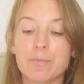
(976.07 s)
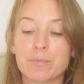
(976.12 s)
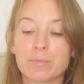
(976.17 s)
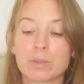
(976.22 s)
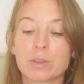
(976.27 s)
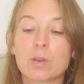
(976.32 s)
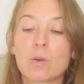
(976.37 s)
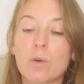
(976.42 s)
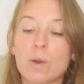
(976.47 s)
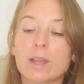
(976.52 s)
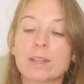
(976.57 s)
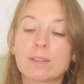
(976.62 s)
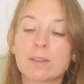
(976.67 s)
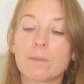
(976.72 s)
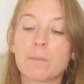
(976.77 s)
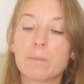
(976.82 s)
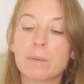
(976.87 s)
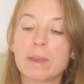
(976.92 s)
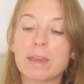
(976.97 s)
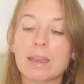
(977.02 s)
going to
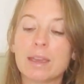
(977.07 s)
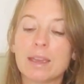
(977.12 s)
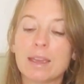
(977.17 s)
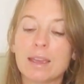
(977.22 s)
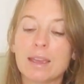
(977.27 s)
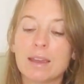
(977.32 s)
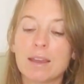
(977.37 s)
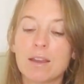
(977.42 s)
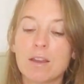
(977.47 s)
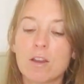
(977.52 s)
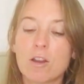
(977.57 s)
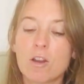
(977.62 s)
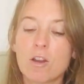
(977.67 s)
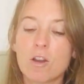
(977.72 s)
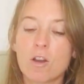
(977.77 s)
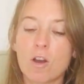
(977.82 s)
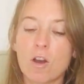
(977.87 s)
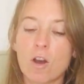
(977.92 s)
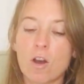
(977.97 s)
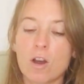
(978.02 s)
be
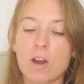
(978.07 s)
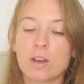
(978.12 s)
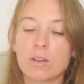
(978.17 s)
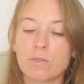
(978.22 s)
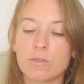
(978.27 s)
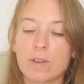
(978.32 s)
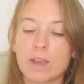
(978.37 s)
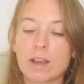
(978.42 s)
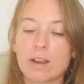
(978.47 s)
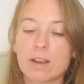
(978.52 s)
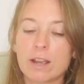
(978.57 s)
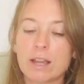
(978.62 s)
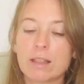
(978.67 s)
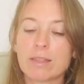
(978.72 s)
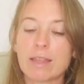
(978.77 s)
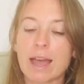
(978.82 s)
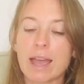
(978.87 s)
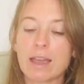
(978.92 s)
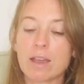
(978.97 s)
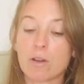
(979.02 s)
on very
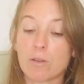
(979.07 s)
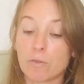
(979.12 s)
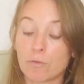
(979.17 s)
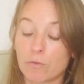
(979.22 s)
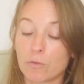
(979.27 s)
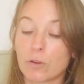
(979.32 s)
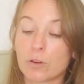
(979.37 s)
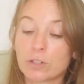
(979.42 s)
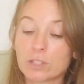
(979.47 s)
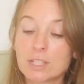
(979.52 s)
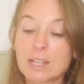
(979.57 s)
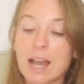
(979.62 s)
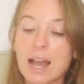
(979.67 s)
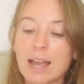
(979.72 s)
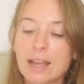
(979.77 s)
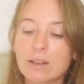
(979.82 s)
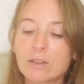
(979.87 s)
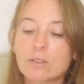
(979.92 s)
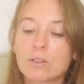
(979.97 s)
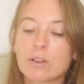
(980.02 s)
like
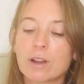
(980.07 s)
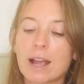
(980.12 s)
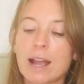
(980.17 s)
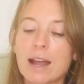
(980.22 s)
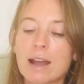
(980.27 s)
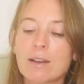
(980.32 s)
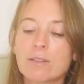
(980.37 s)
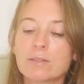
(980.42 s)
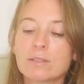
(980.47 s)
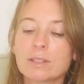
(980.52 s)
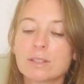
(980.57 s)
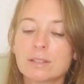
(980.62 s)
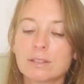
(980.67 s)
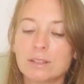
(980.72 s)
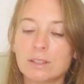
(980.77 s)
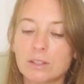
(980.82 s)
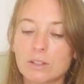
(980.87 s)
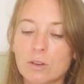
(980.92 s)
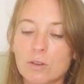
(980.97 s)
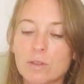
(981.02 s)
fertile ground,
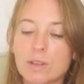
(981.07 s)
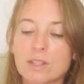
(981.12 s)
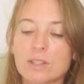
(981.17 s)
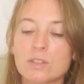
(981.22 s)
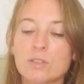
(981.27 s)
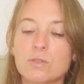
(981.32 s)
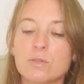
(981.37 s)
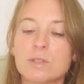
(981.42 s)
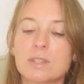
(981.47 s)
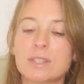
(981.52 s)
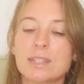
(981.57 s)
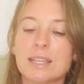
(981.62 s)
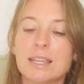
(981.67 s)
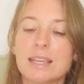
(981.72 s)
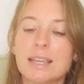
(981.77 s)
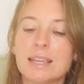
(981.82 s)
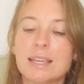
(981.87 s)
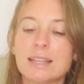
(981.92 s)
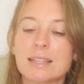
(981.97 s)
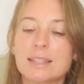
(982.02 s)
you know, these new
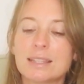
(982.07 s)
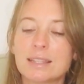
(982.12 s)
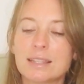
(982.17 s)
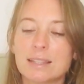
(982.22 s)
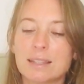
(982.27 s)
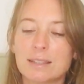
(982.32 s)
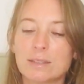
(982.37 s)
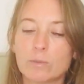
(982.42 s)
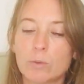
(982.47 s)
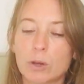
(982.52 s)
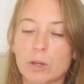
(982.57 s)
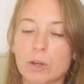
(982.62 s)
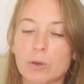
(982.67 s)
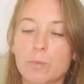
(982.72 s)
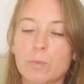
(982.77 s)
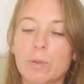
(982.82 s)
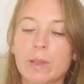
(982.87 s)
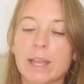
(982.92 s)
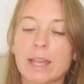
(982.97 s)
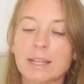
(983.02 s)
seeds where you're
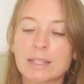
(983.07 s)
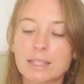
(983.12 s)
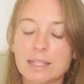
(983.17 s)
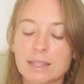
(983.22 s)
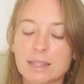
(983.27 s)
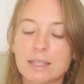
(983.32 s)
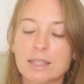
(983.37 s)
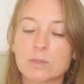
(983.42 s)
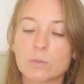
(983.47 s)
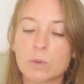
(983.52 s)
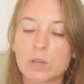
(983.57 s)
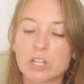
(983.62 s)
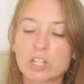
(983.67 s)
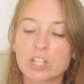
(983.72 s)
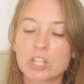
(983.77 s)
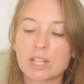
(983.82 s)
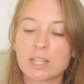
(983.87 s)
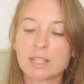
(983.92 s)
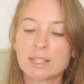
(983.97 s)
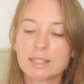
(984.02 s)
planting these
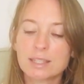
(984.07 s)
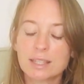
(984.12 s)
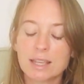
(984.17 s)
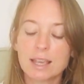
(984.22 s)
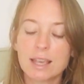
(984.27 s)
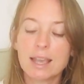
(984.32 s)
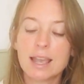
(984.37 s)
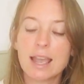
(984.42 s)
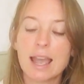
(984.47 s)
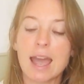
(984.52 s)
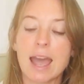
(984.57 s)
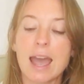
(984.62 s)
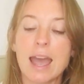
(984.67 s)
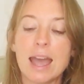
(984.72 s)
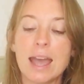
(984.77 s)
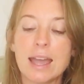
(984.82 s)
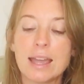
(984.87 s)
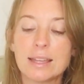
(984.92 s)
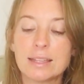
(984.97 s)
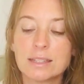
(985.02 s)
wishes,
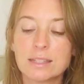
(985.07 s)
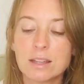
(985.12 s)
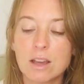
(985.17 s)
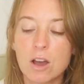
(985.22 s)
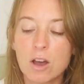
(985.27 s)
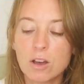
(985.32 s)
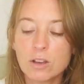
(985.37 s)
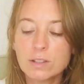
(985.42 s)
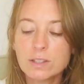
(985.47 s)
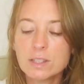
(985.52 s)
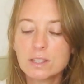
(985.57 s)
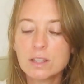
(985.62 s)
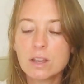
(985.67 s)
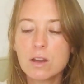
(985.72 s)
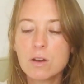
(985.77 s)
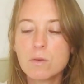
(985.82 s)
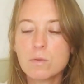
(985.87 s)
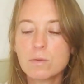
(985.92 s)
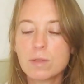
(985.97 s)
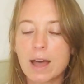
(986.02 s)
and also
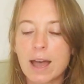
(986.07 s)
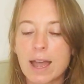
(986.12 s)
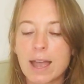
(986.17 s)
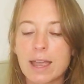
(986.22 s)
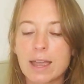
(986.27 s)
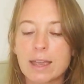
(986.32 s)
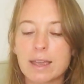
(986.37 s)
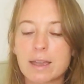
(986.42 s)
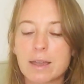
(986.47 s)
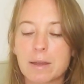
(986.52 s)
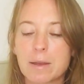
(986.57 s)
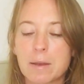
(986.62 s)
like